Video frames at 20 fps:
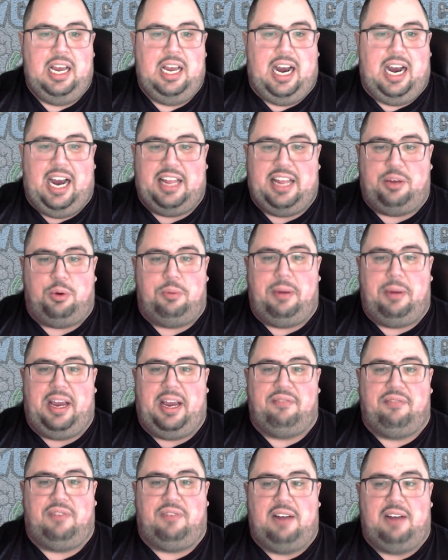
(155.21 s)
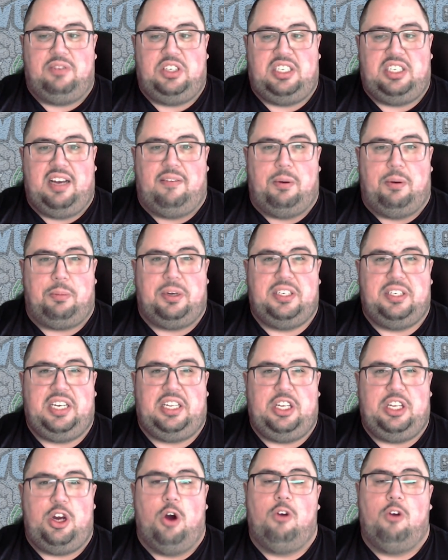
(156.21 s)
I think we make it five of seven. I'm going to
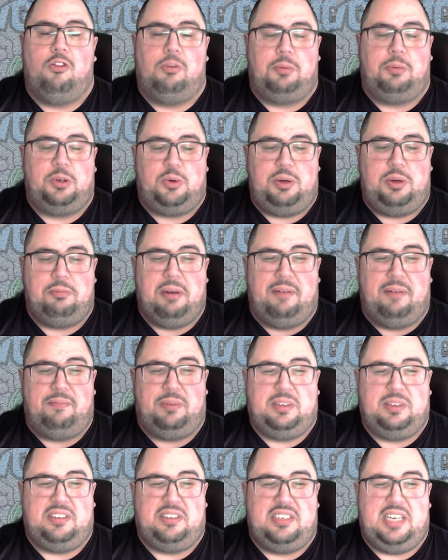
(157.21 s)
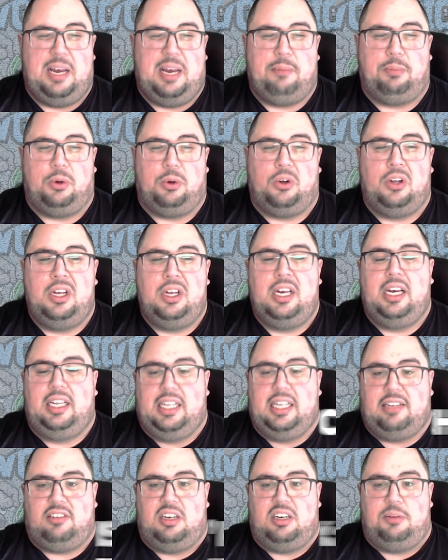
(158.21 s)
take the over between Memphis and Temple. And
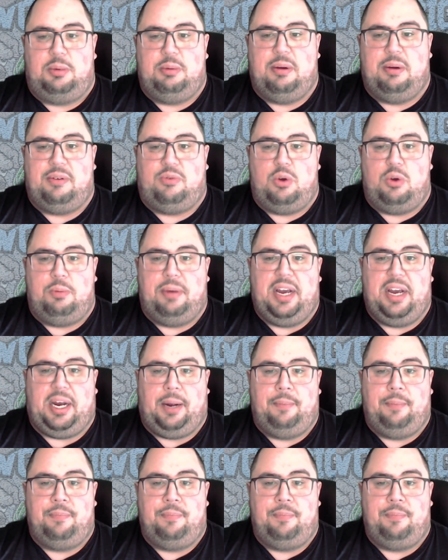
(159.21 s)
that's going to be my free pick.